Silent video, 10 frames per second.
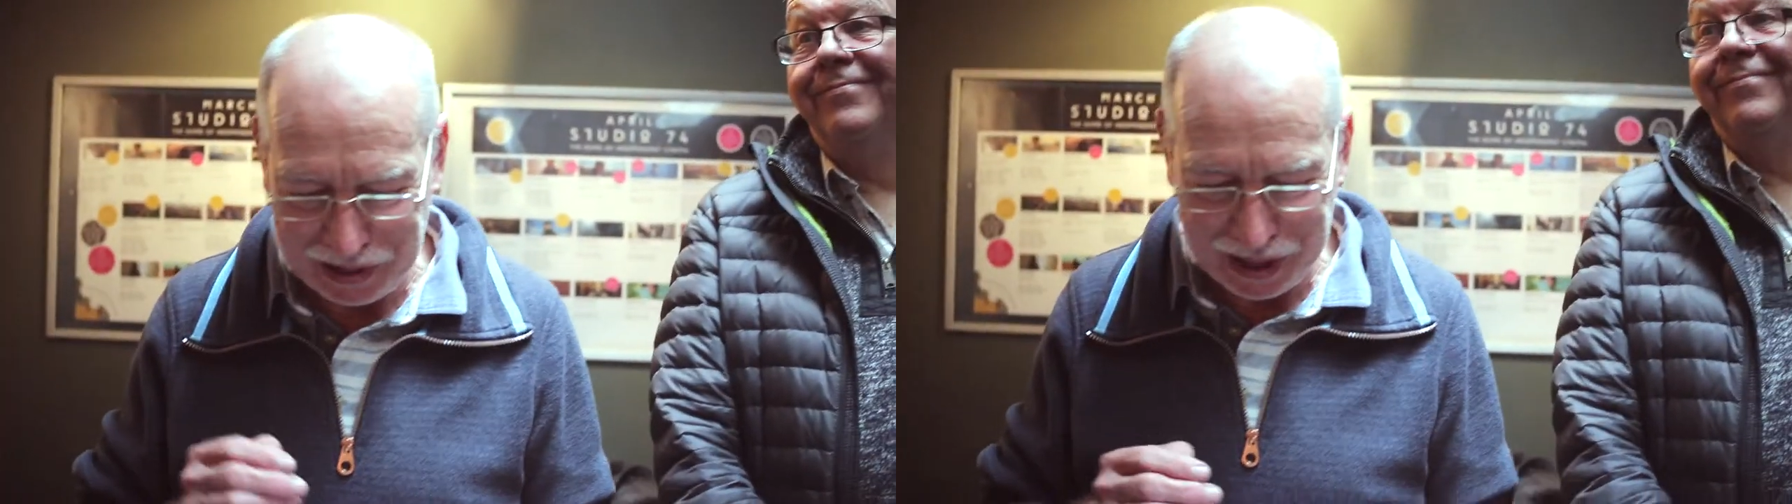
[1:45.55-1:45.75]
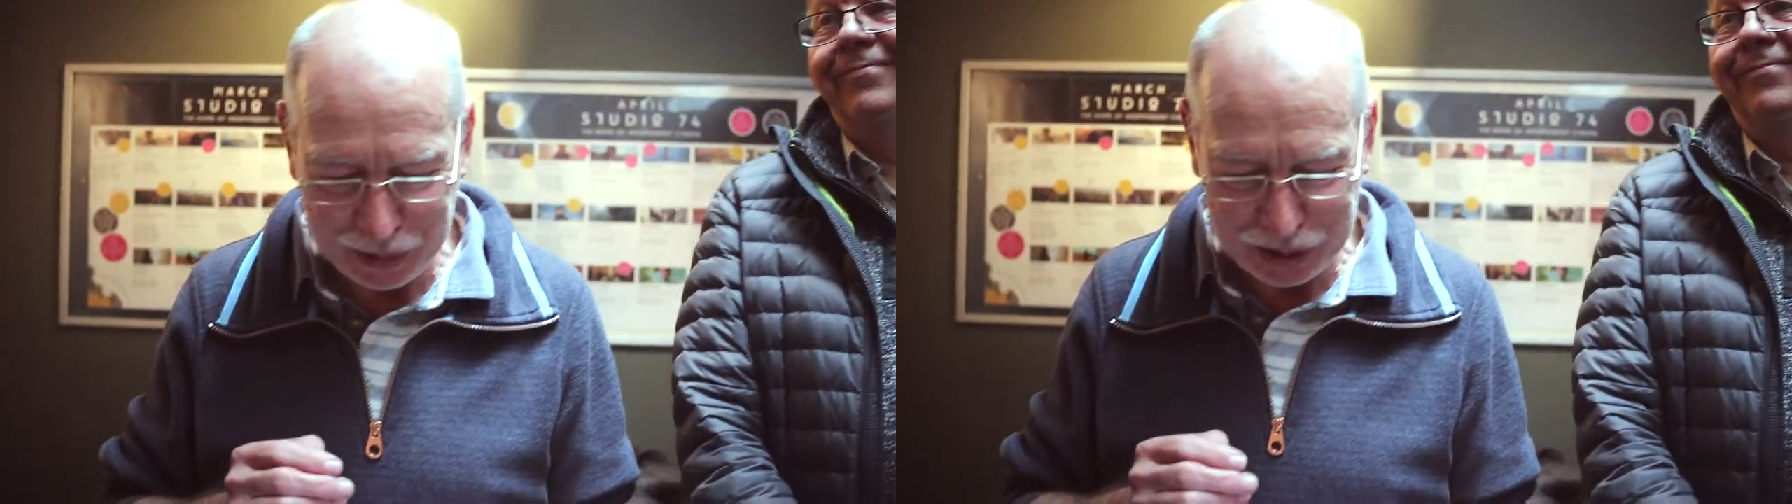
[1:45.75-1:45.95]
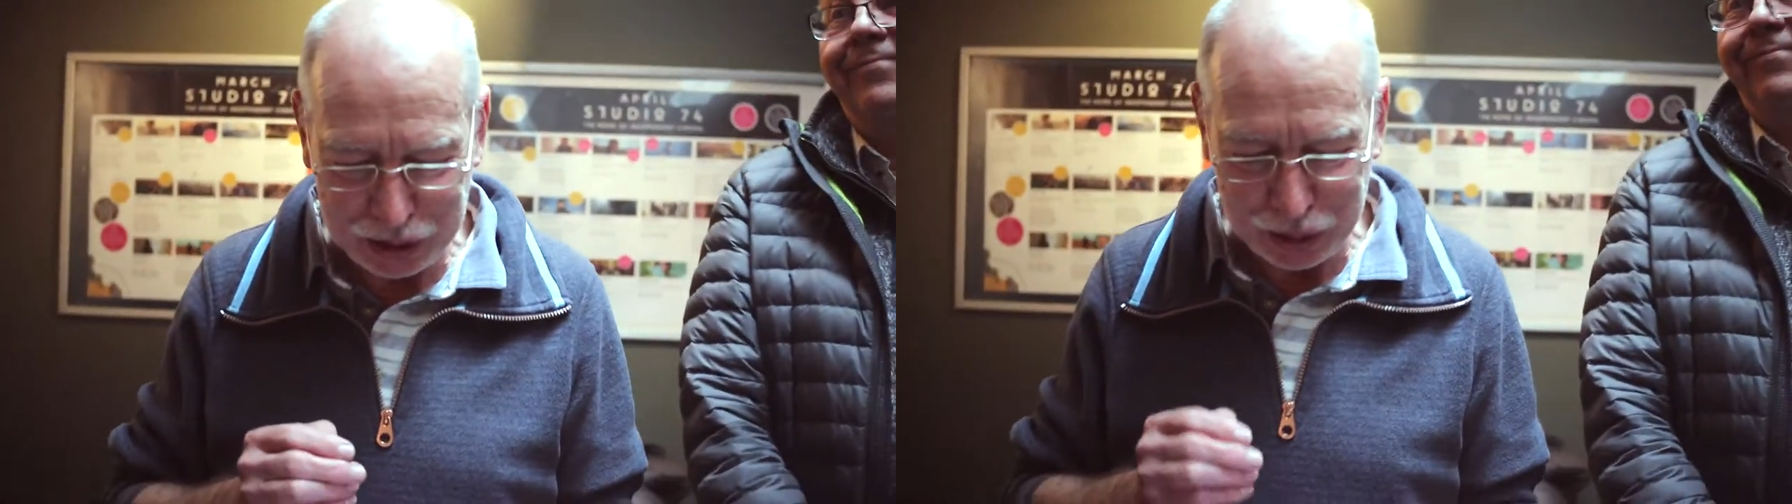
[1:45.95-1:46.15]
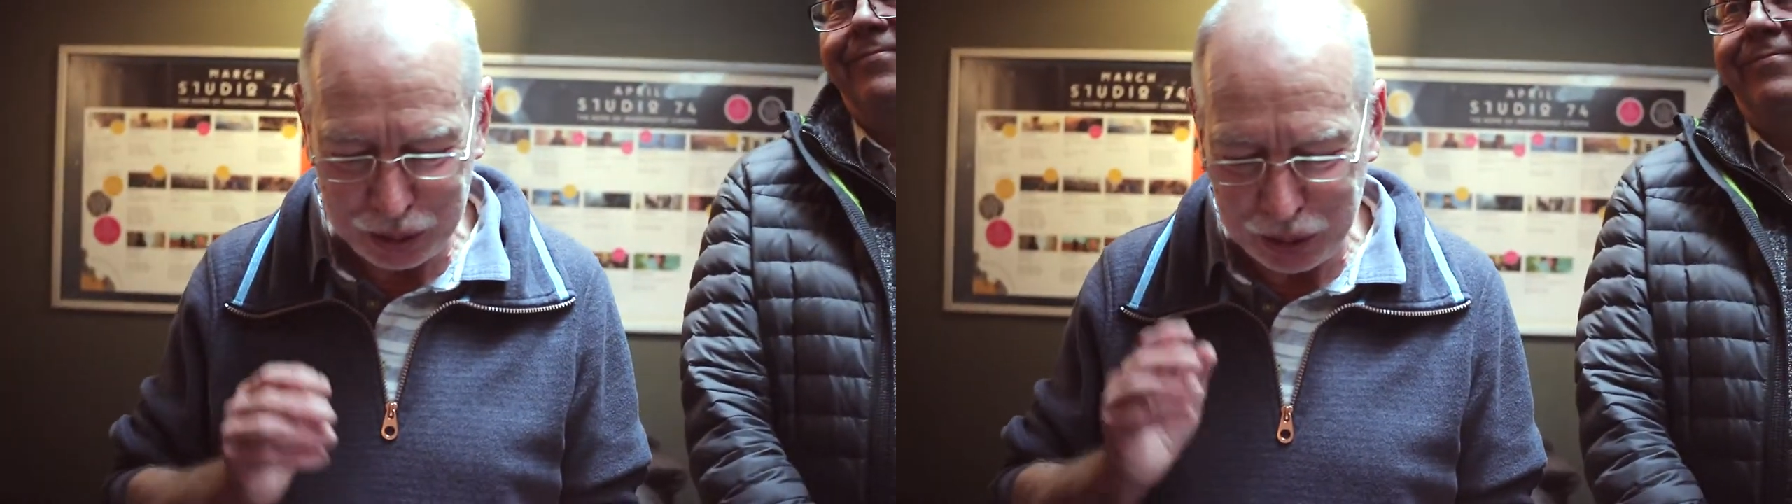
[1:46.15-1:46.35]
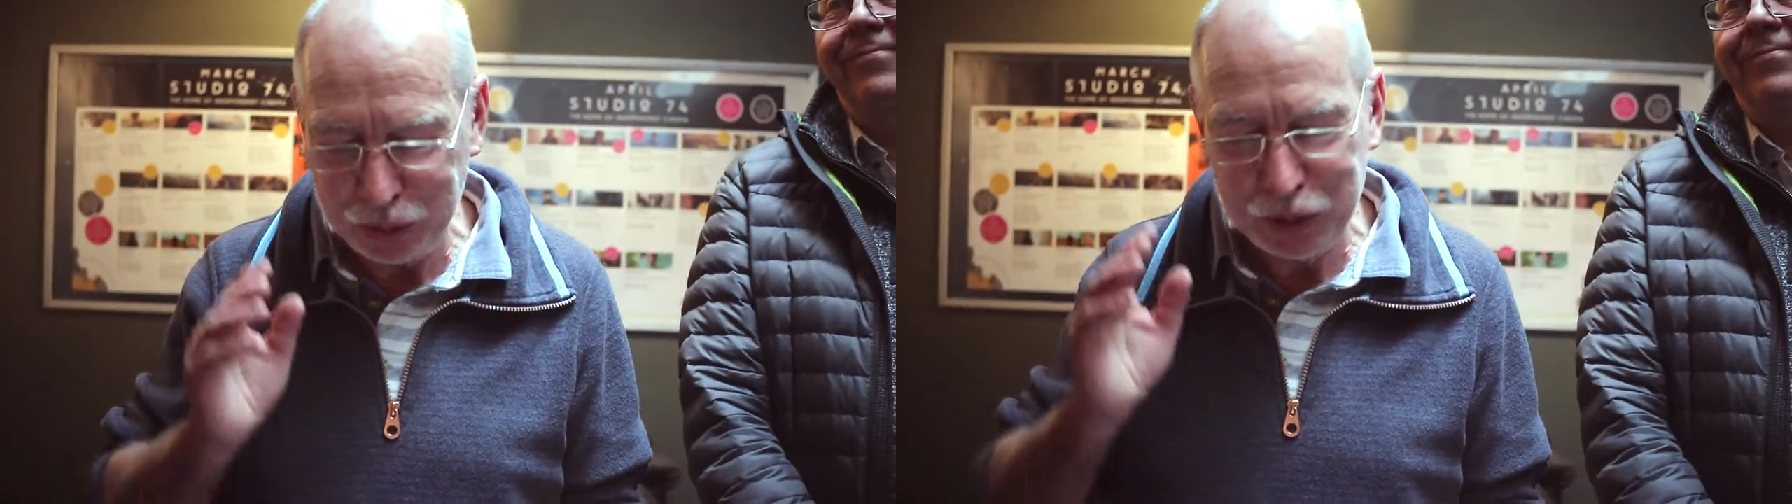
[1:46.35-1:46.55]
Emily,
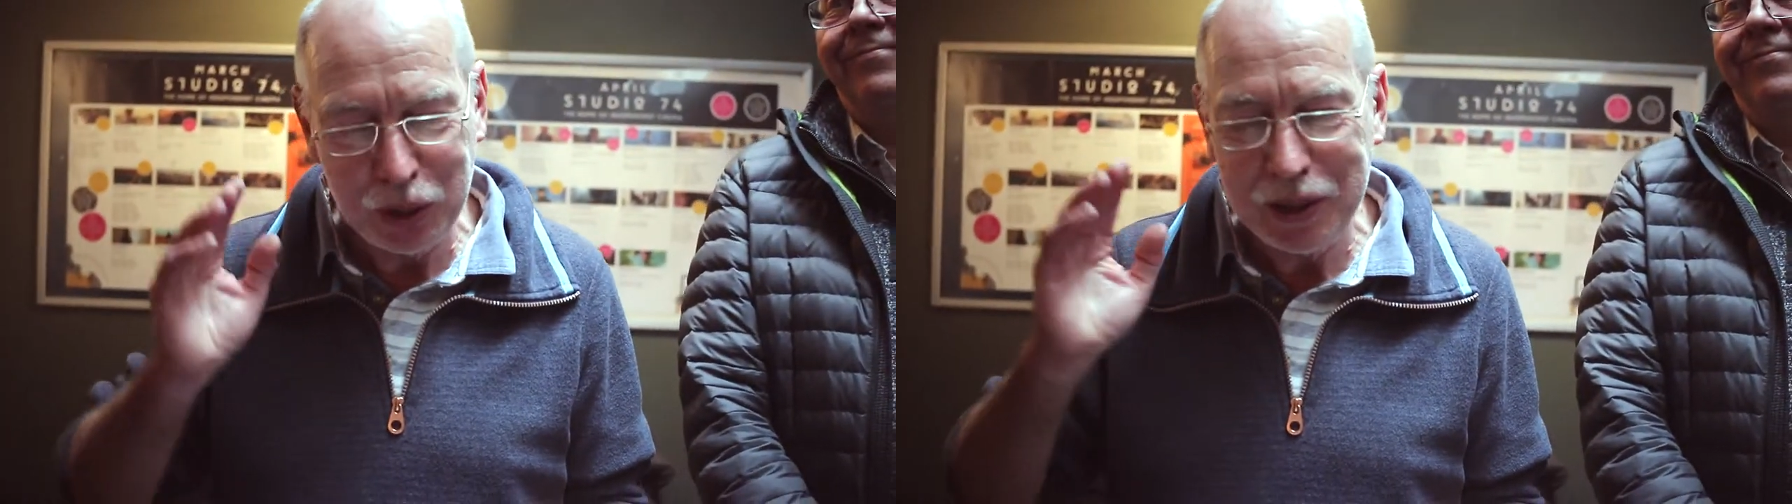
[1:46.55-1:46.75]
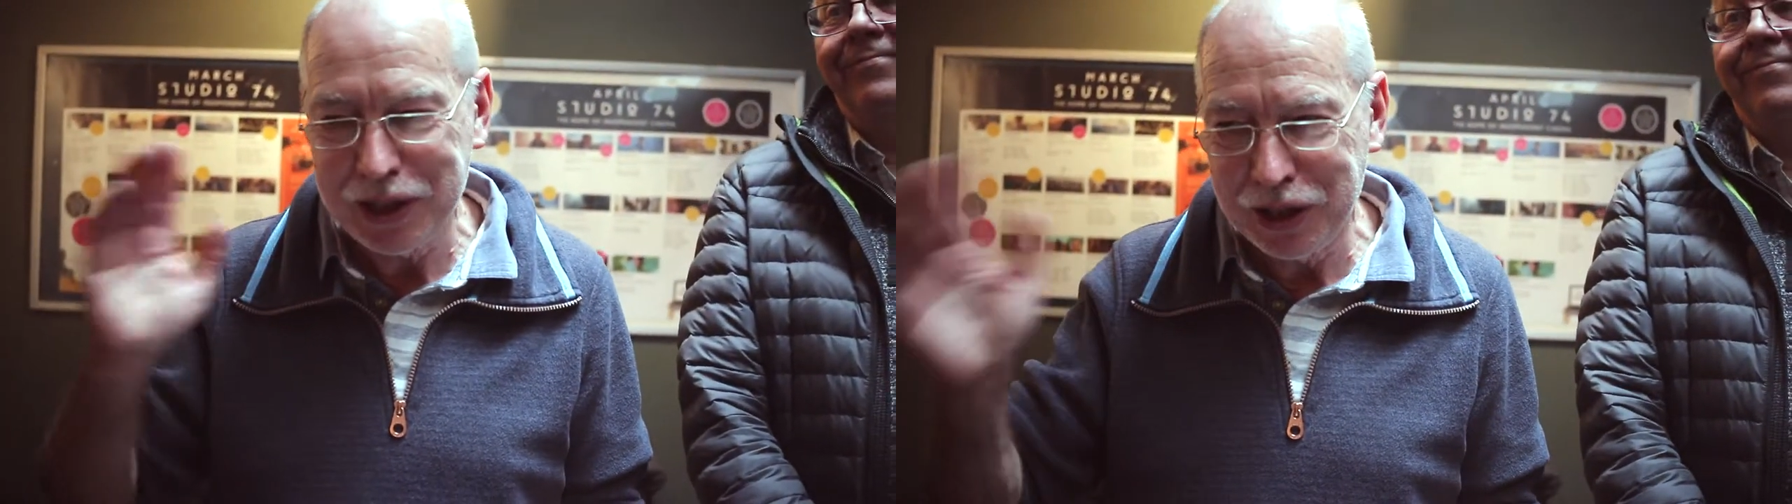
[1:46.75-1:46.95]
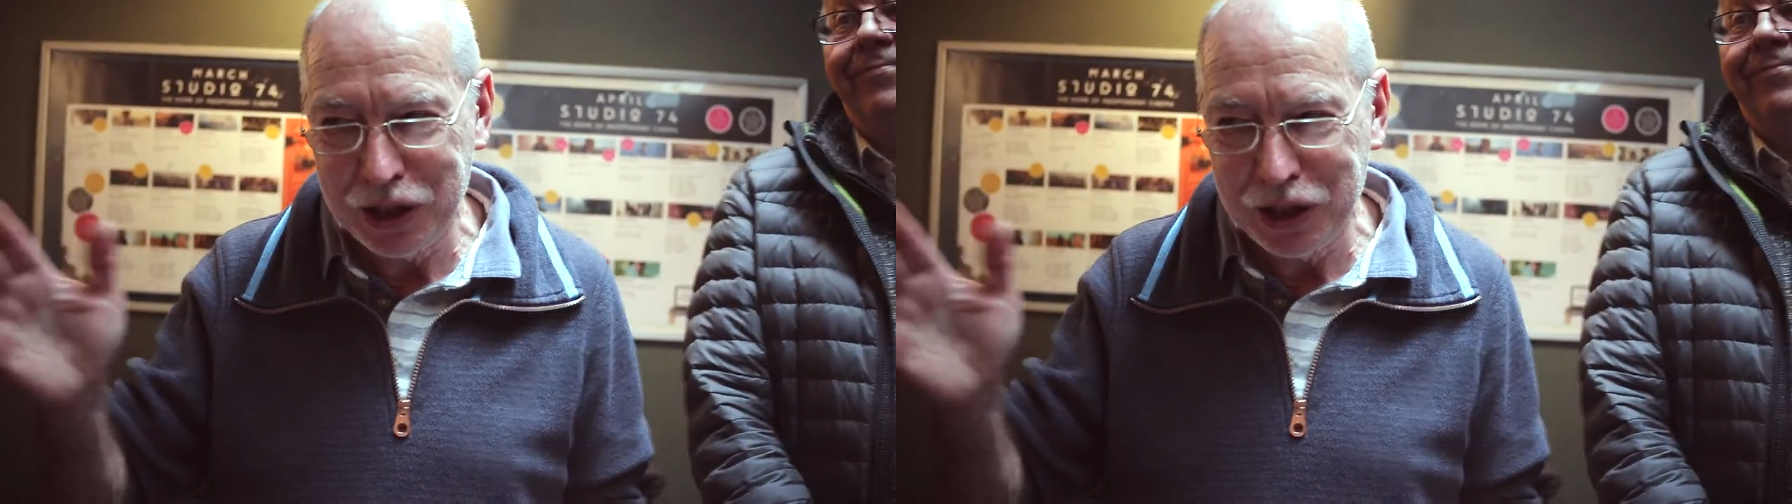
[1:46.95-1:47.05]
you, you do it in a